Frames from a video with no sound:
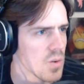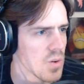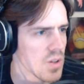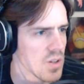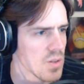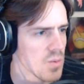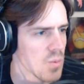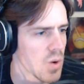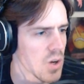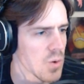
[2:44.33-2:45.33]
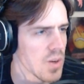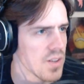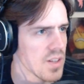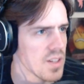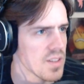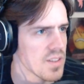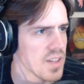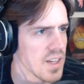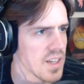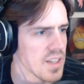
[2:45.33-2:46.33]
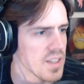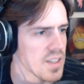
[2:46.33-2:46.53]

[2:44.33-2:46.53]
little walkways I didn't take.